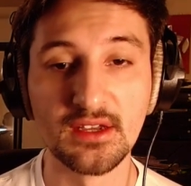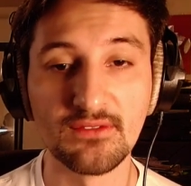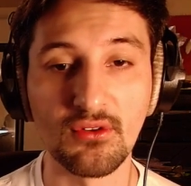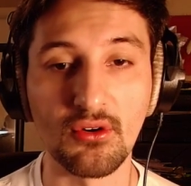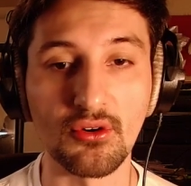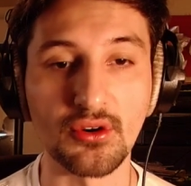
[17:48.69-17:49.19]

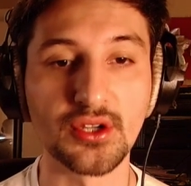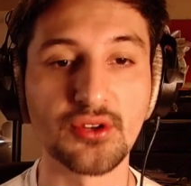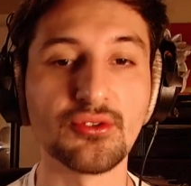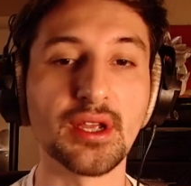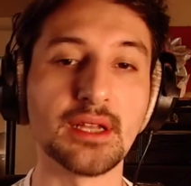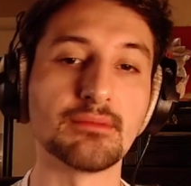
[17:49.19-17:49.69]
for
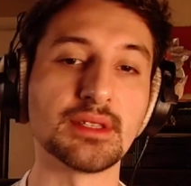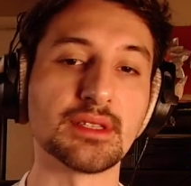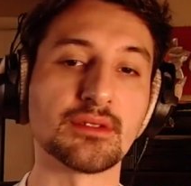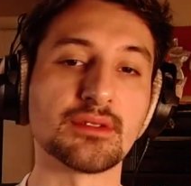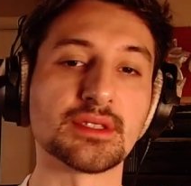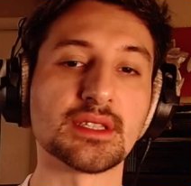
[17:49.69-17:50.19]
creating
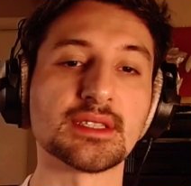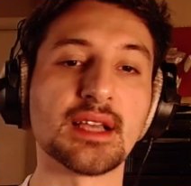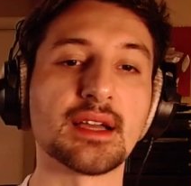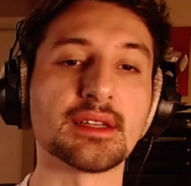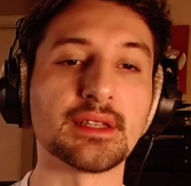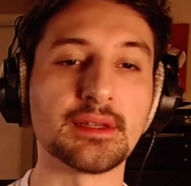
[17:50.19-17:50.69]
political
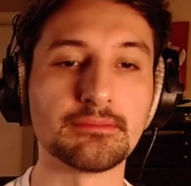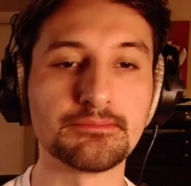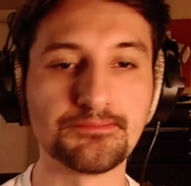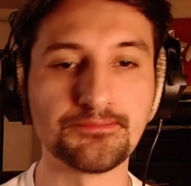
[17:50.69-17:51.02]
society.